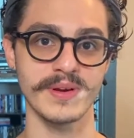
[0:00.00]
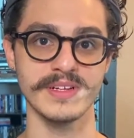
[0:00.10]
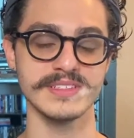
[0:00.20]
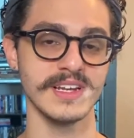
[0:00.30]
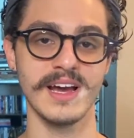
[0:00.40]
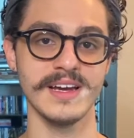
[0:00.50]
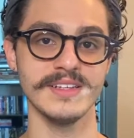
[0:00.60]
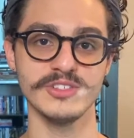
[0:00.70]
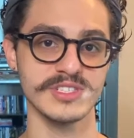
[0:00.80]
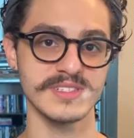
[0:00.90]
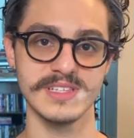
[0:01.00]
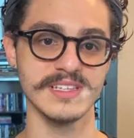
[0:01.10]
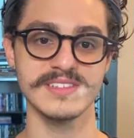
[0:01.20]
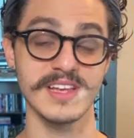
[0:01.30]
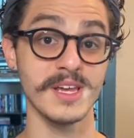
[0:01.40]
It's not just the
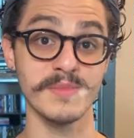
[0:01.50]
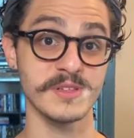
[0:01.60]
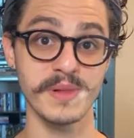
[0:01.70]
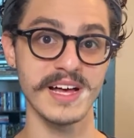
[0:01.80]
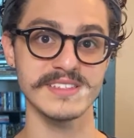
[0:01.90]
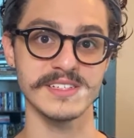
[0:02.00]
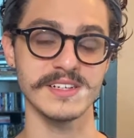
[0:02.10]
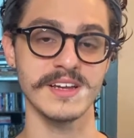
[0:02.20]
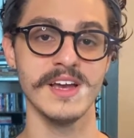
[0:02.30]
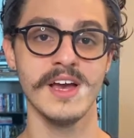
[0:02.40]
same as plastic.